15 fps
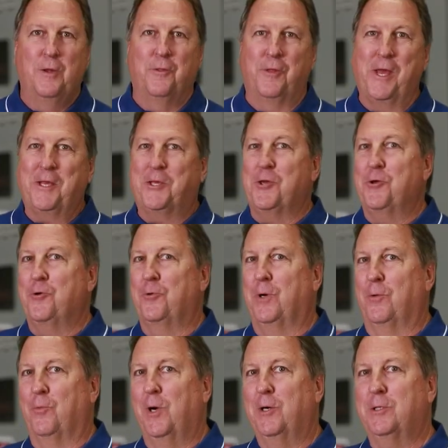Thank you
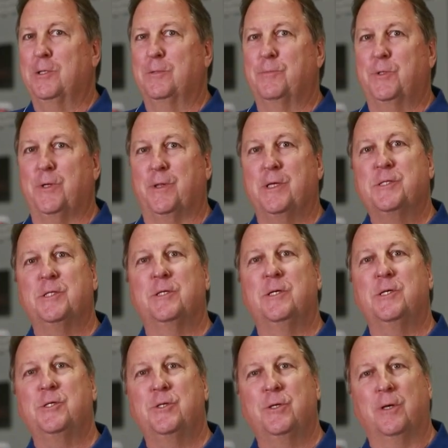and welcome to this
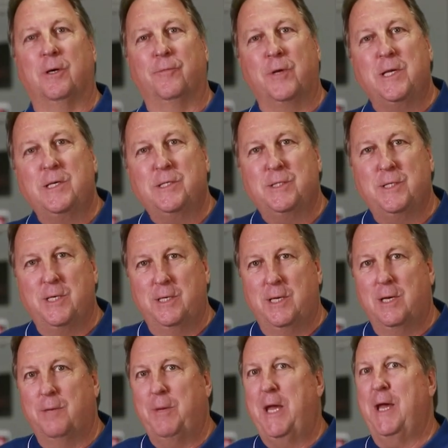edition of
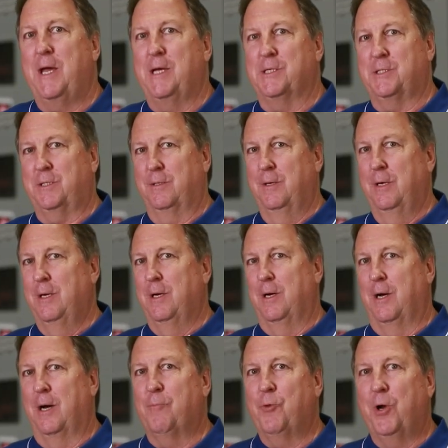EC&M Ask.
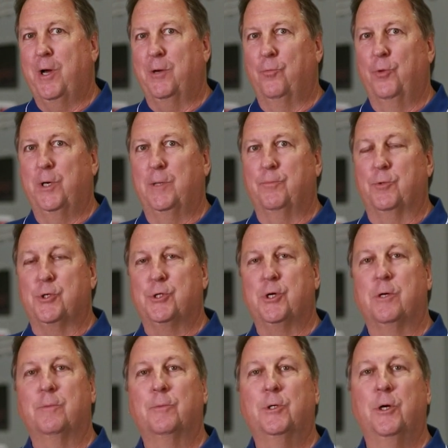I'm Ron Widup with
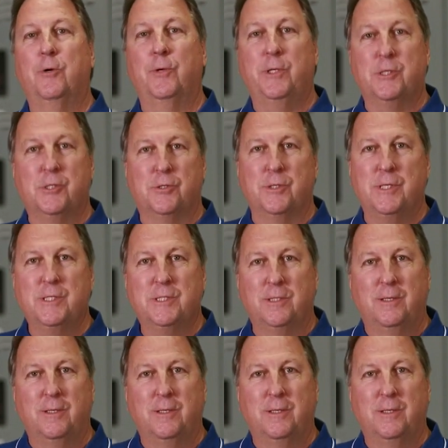Shermco Industries.